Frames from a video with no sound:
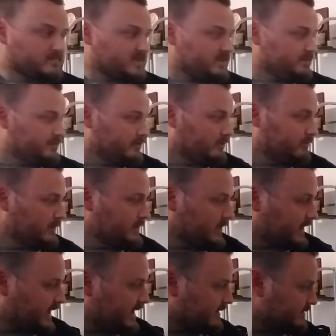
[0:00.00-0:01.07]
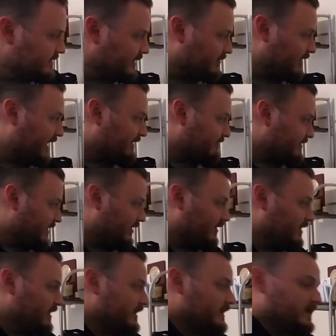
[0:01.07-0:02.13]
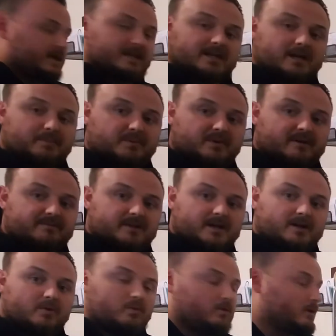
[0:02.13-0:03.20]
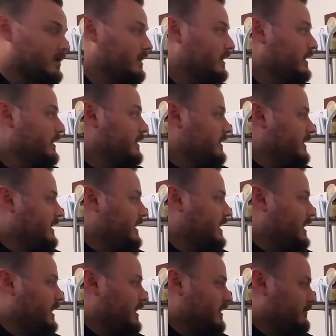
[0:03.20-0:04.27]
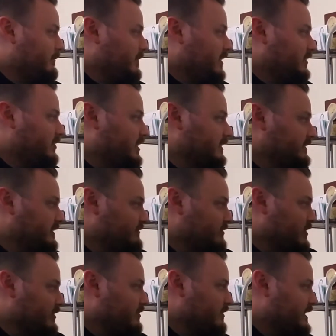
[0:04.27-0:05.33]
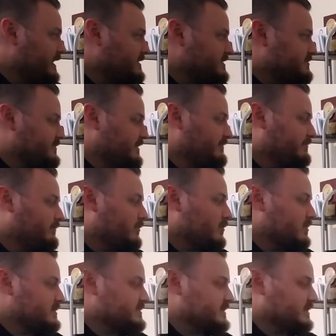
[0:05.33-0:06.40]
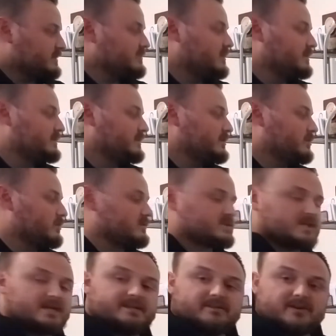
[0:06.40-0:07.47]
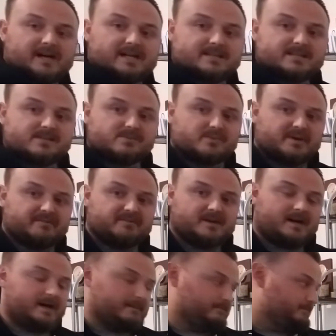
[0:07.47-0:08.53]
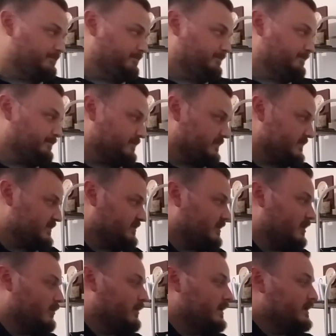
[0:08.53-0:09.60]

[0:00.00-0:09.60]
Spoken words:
So if we look at the graph here in the upper left-hand corner, along the vertical axis we have force, and along the horizontal axis we have time. So